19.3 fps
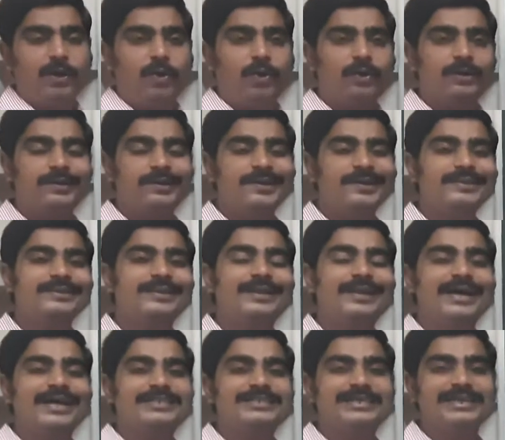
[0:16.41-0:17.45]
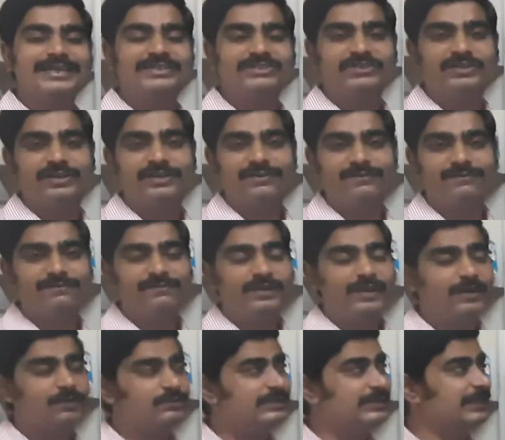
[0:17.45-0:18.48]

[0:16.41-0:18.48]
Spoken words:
Already in the last lecture we have